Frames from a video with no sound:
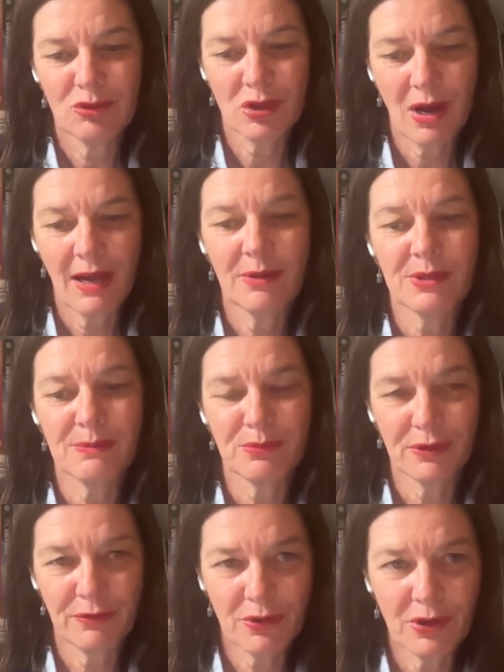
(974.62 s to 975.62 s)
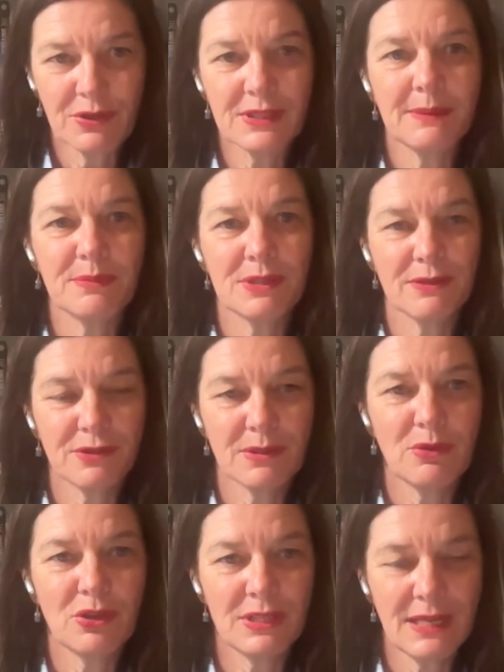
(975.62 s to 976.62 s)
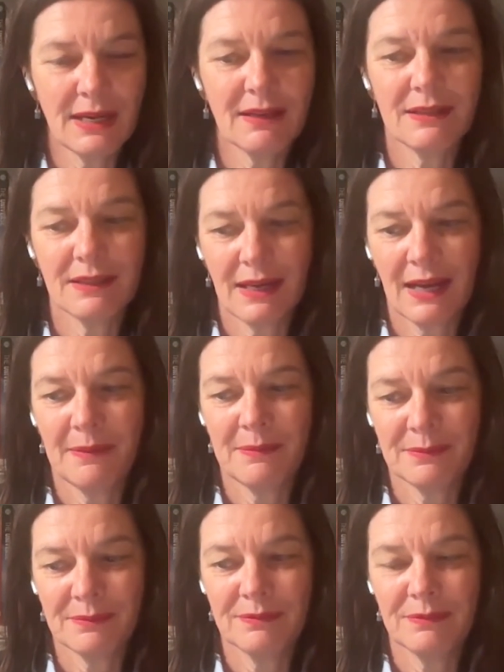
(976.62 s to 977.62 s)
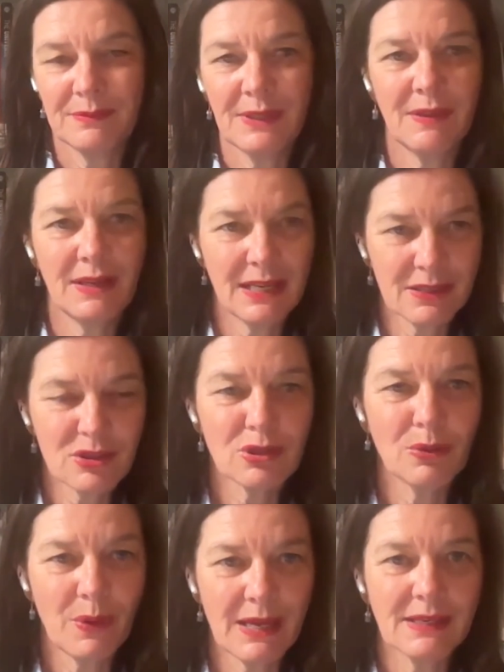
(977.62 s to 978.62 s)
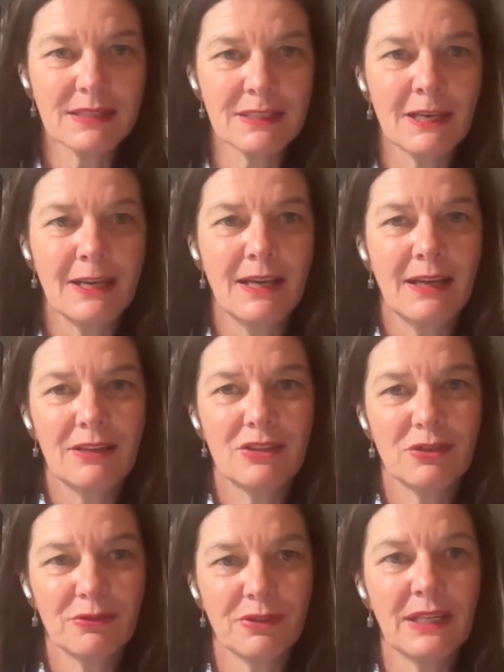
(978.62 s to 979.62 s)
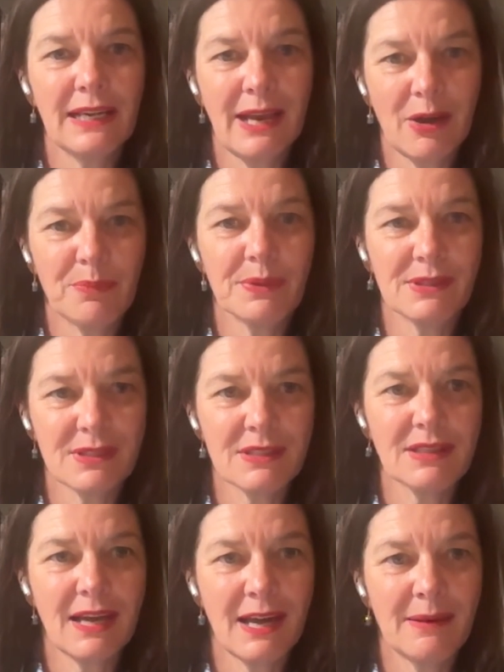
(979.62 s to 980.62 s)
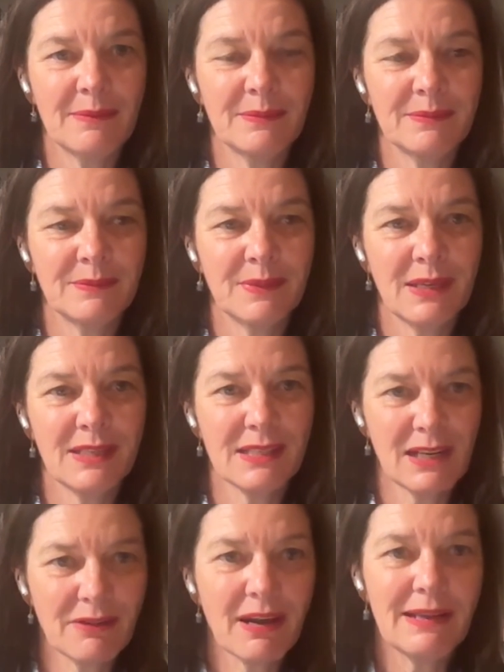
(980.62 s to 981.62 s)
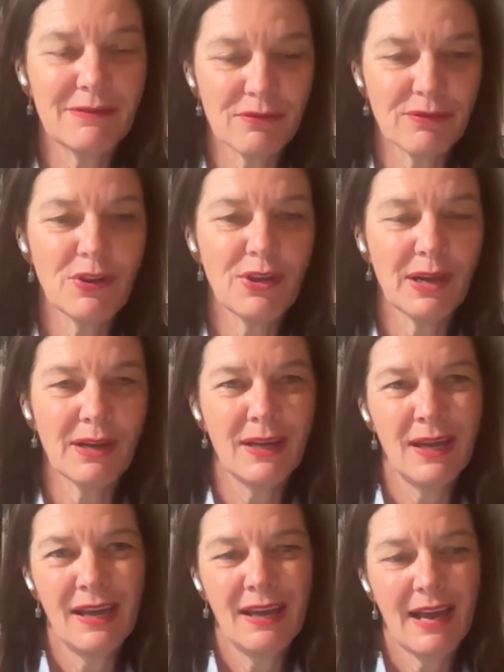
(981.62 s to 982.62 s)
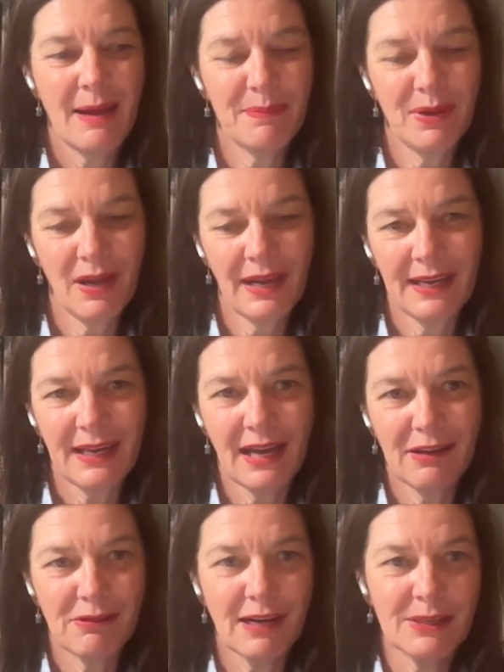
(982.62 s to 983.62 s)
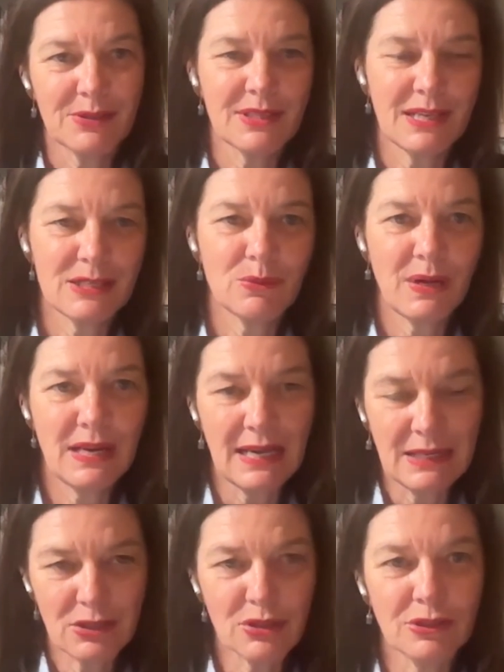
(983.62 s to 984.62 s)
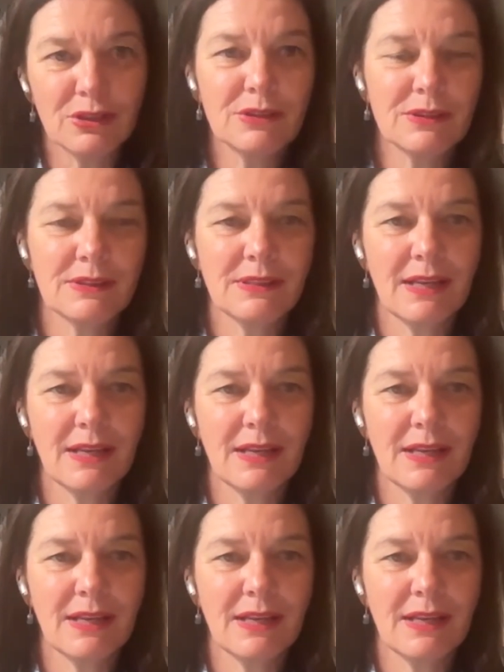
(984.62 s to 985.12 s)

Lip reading: trials and proof of concepts of some new tech in the next 2 weeks to really help us accelerate even further, applying guardrails as we need to